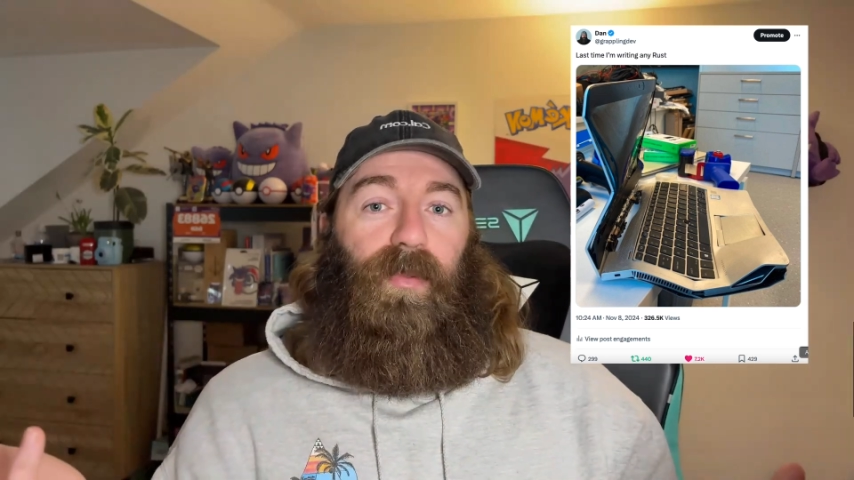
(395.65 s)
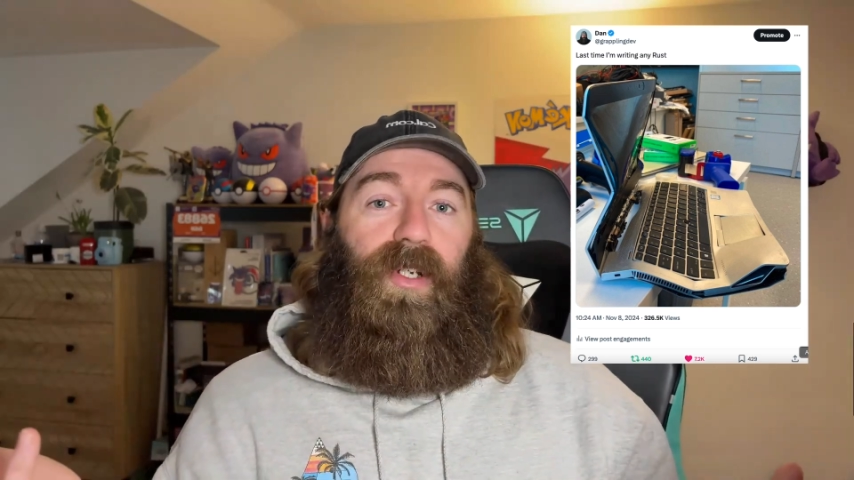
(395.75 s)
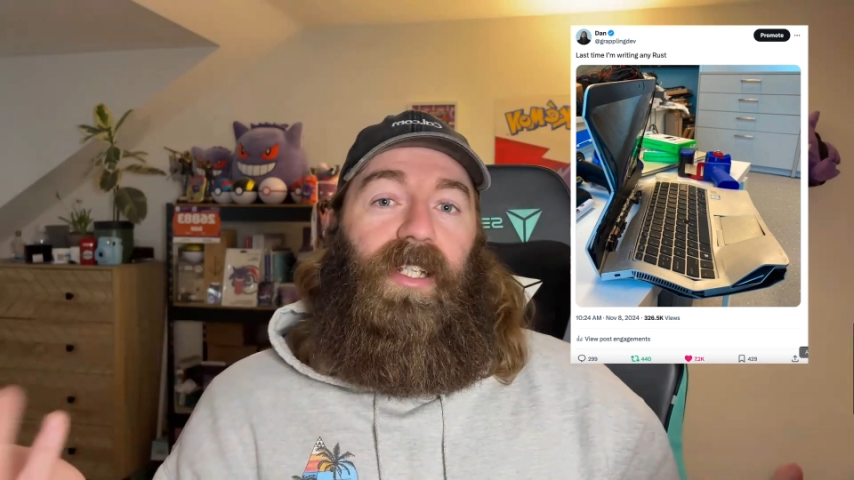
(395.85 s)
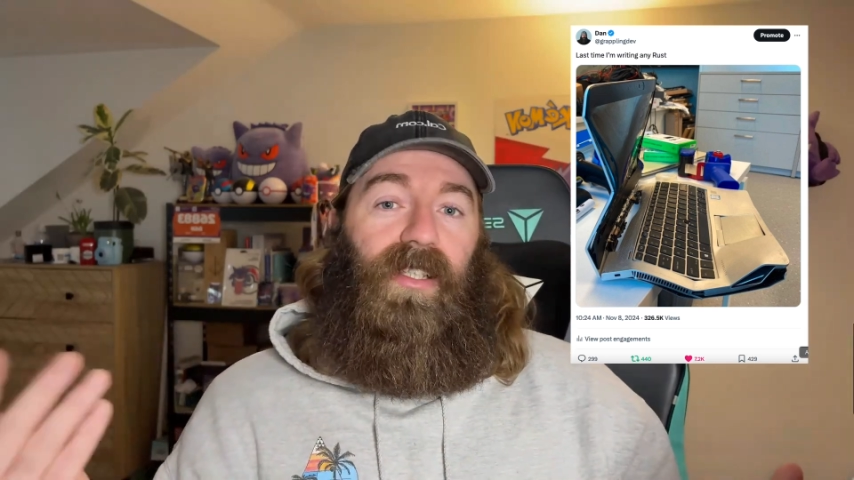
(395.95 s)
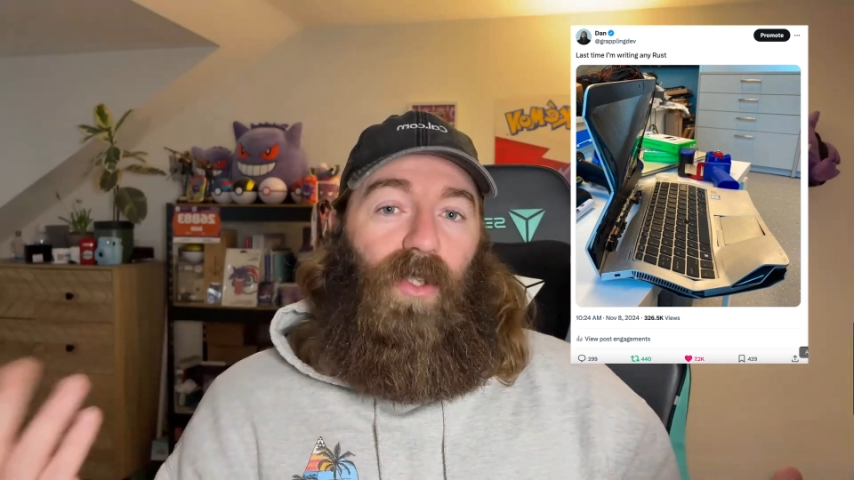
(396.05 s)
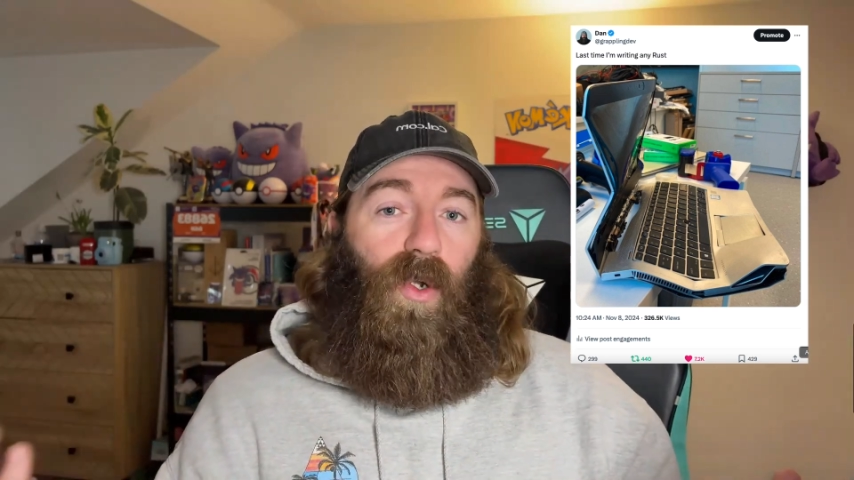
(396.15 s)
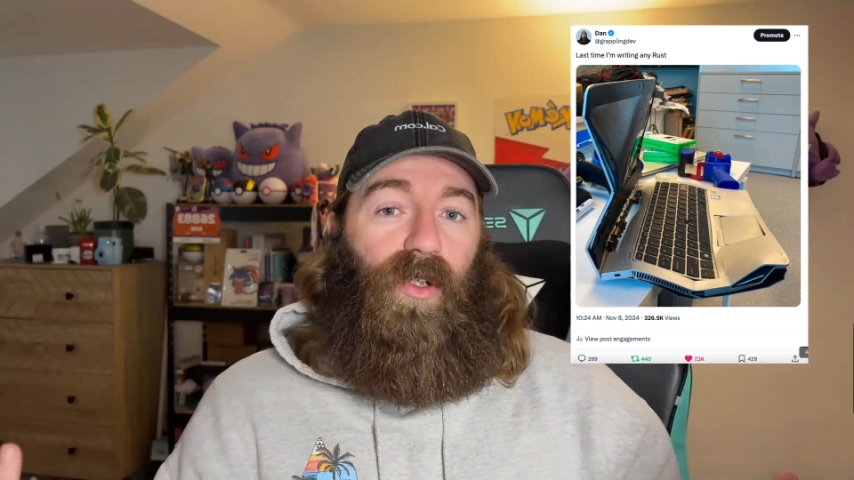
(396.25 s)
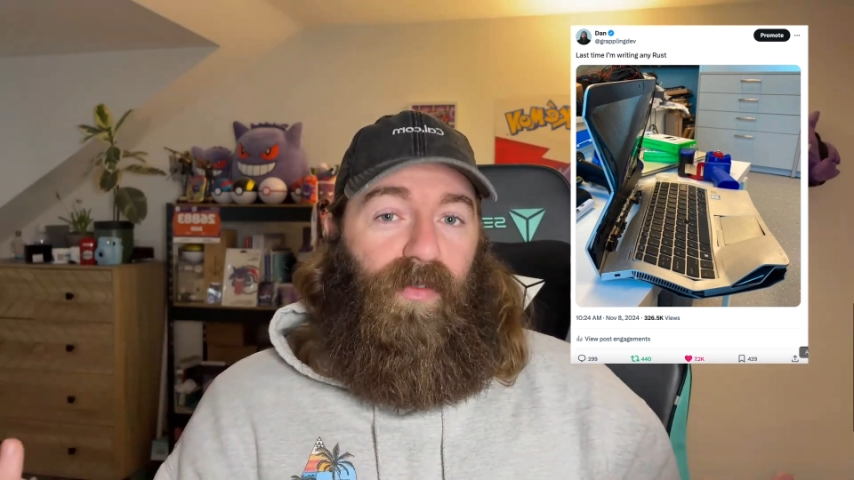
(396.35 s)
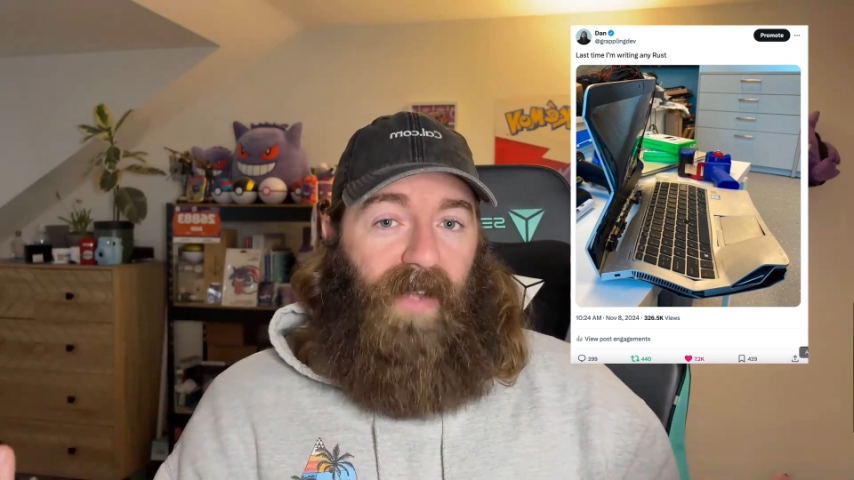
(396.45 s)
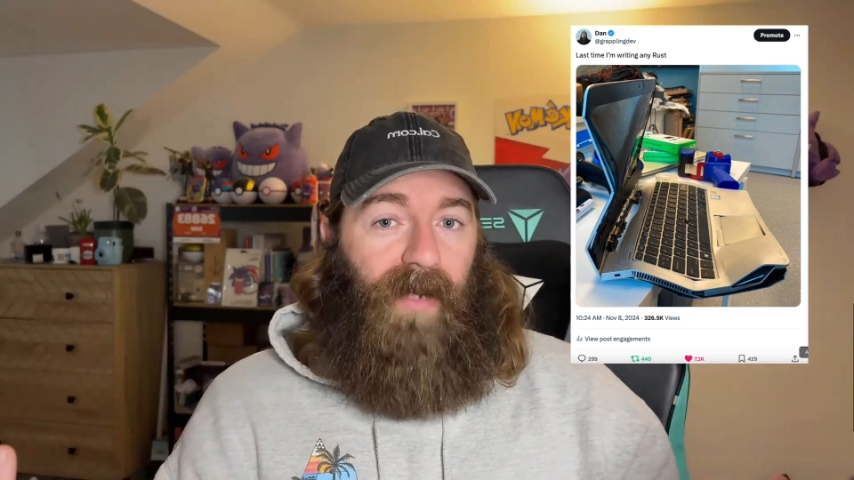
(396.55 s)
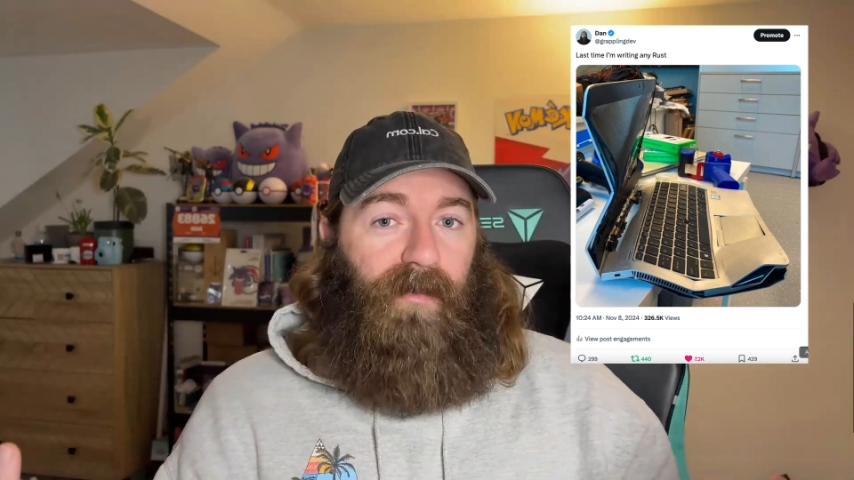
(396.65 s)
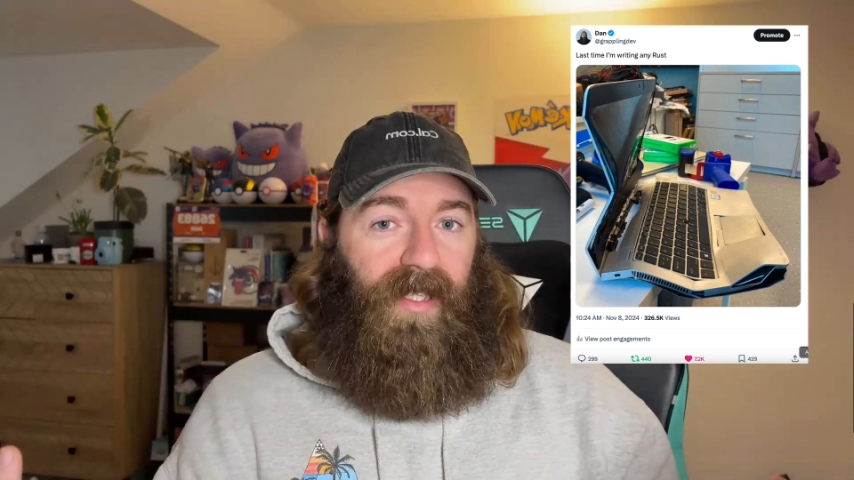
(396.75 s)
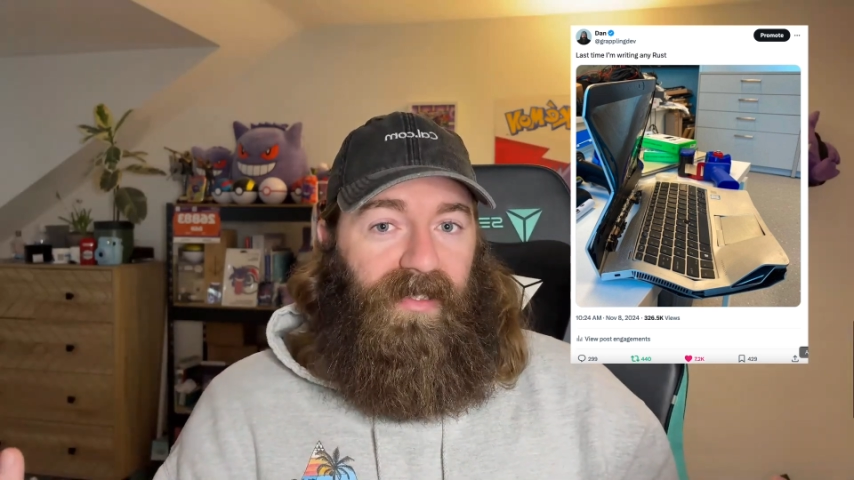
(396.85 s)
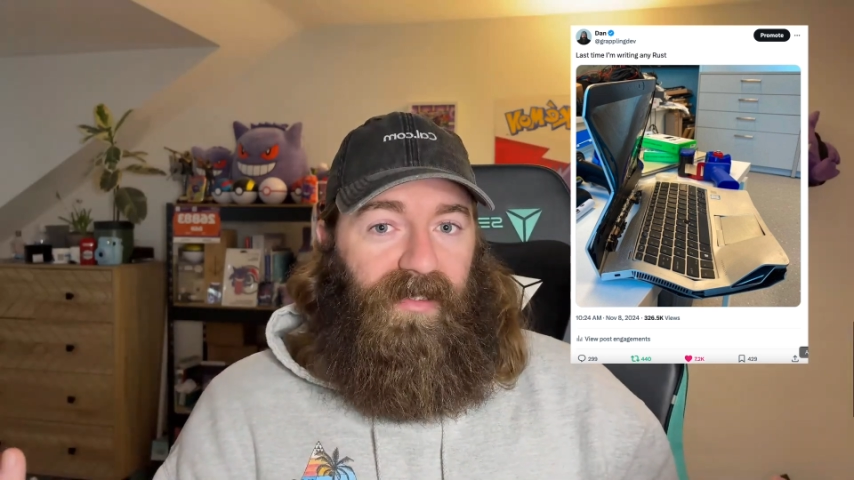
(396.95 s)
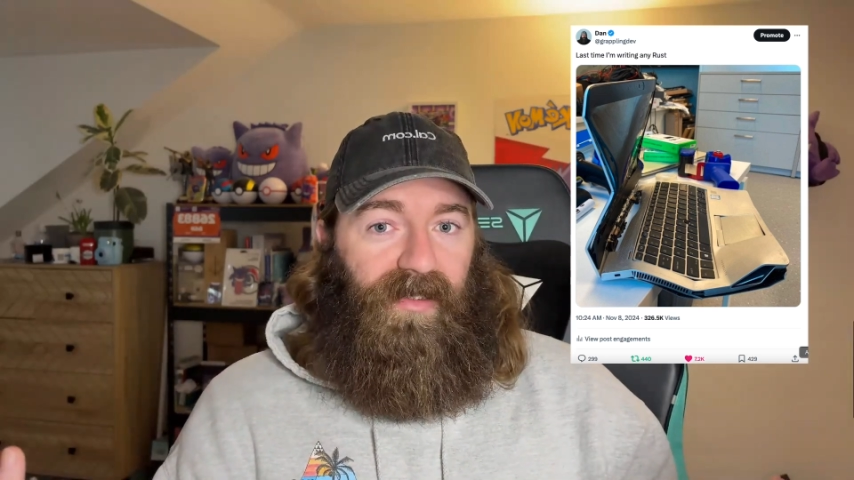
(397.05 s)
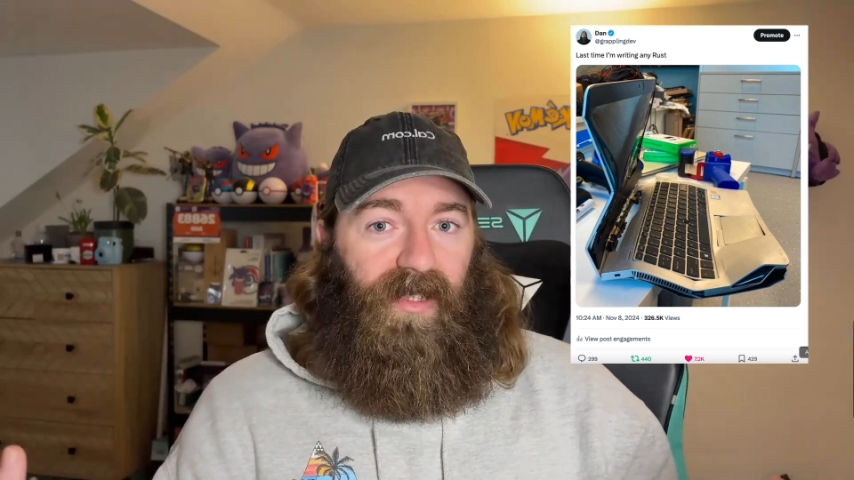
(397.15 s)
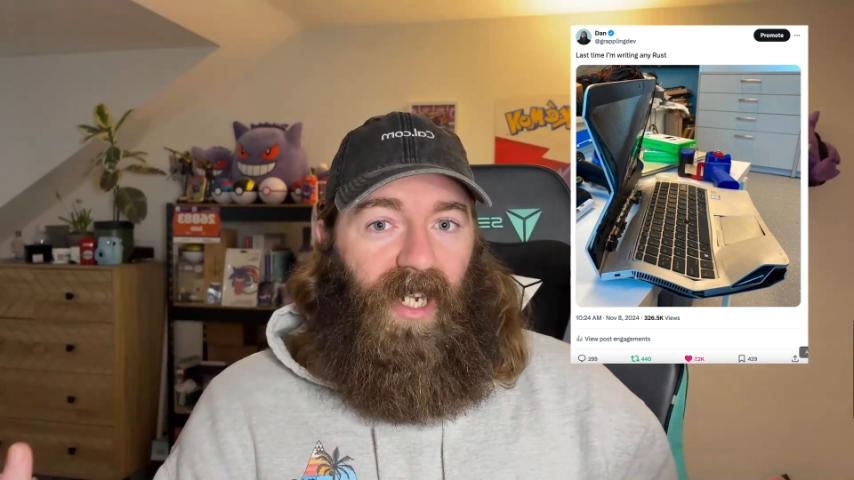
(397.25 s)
pretty loyal fan base.